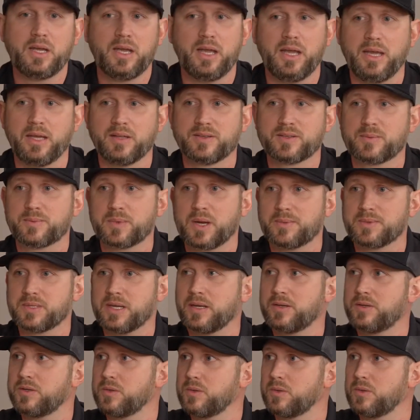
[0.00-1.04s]
And sometimes I
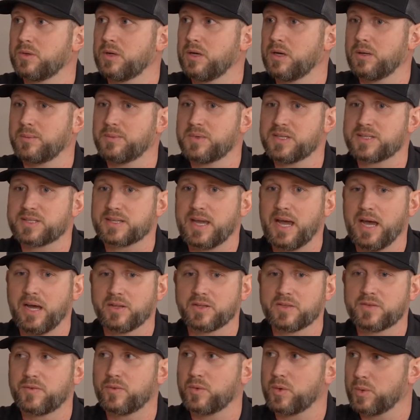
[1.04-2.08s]
do
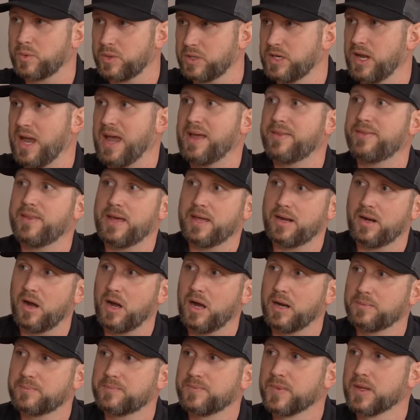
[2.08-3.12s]
discounts for when you add that
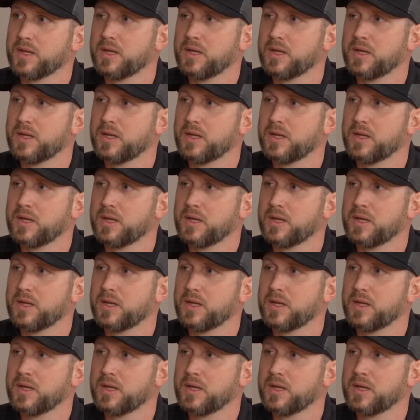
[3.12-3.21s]
on.